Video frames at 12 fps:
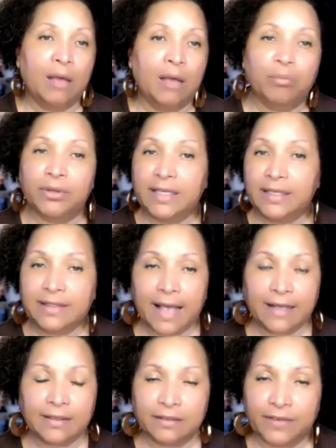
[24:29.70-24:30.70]
But these
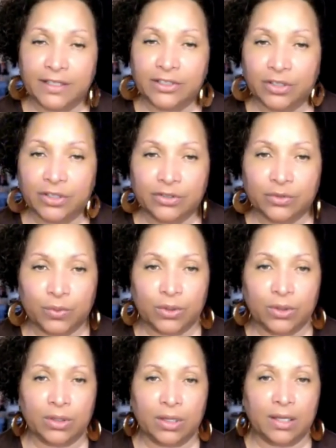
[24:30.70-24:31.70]
activations
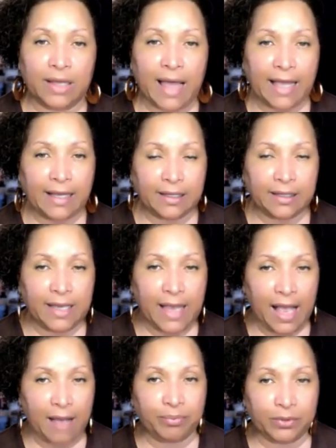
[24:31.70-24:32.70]
will likely
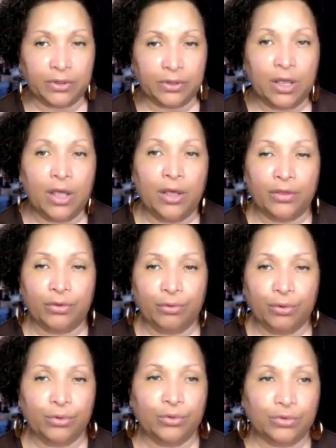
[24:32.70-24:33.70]
happen
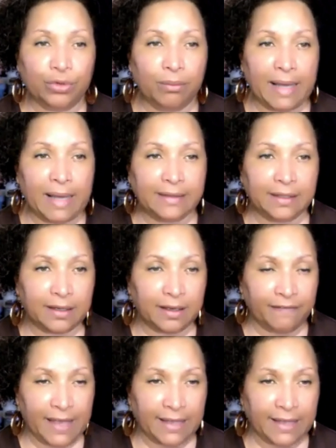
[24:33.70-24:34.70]
through traumatic
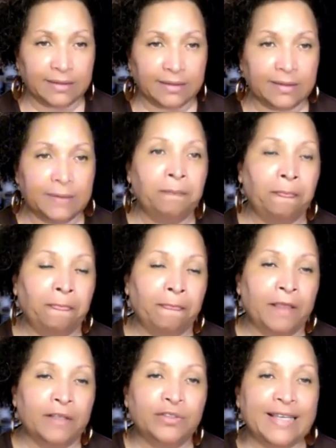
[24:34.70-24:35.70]
events
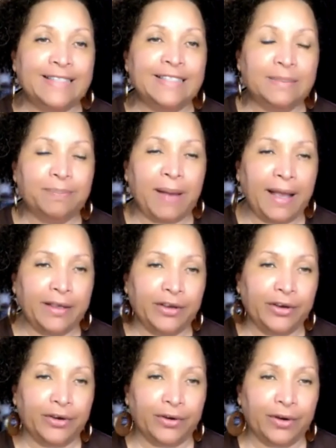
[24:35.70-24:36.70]
to
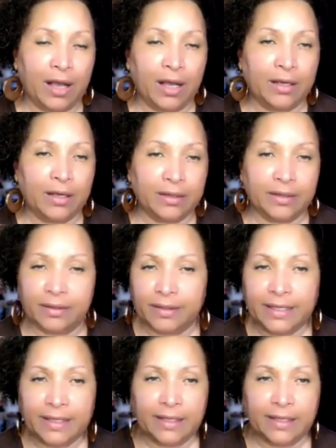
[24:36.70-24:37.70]
inspire a
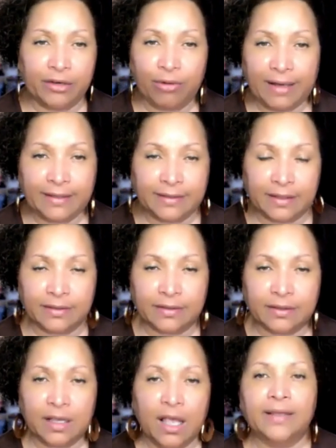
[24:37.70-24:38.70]
healing
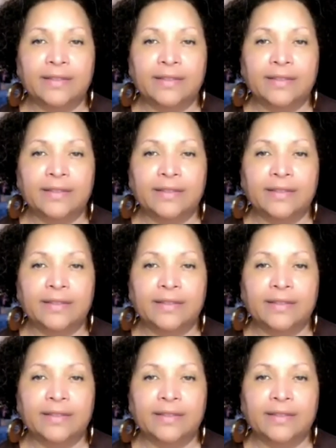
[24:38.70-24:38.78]
crisis.